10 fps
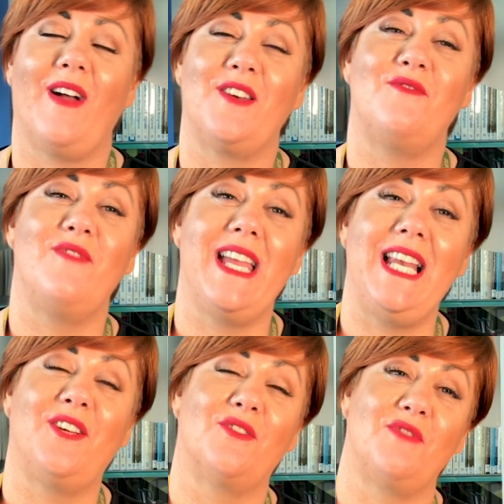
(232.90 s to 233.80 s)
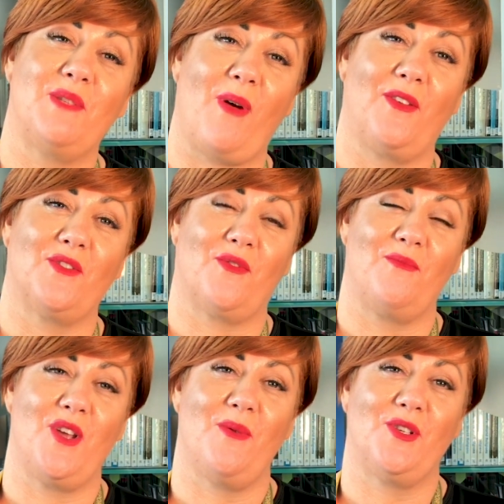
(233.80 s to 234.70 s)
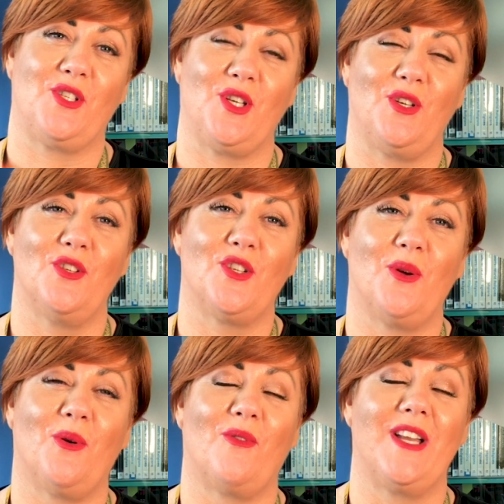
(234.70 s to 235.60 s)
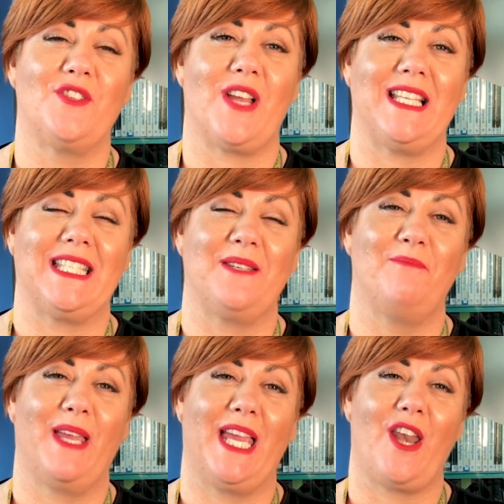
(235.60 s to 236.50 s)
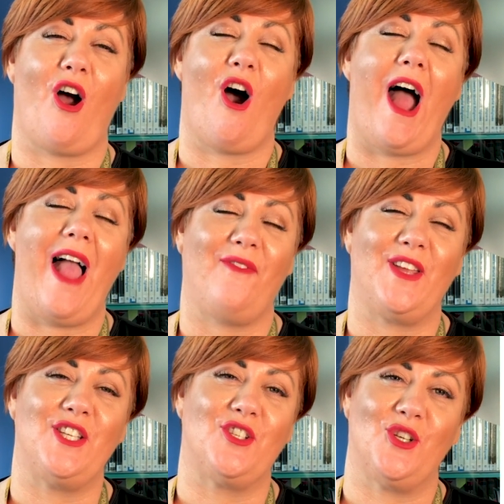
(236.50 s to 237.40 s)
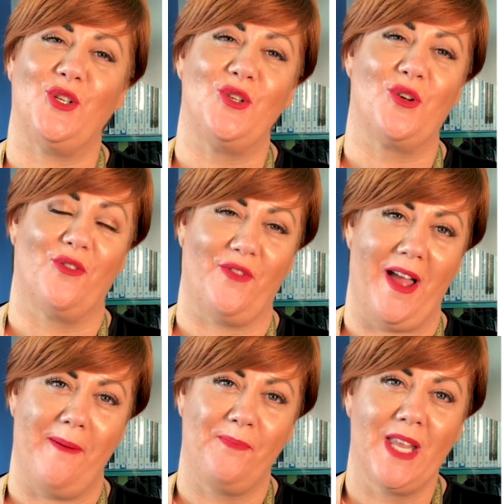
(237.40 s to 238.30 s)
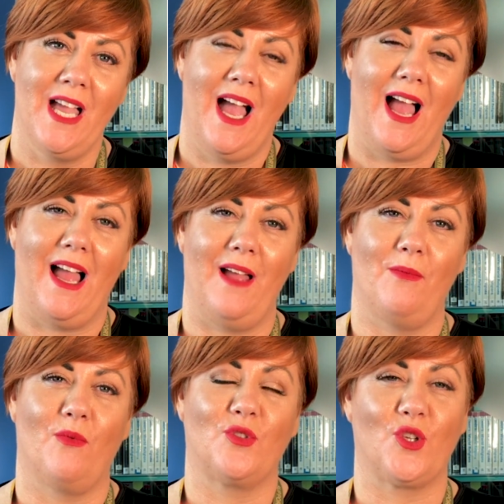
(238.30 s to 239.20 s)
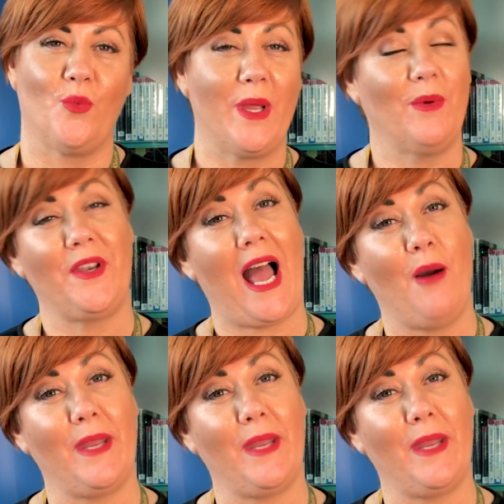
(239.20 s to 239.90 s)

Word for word: had a really good response from you as students who are interested in being our FE student governor. Um, so we will now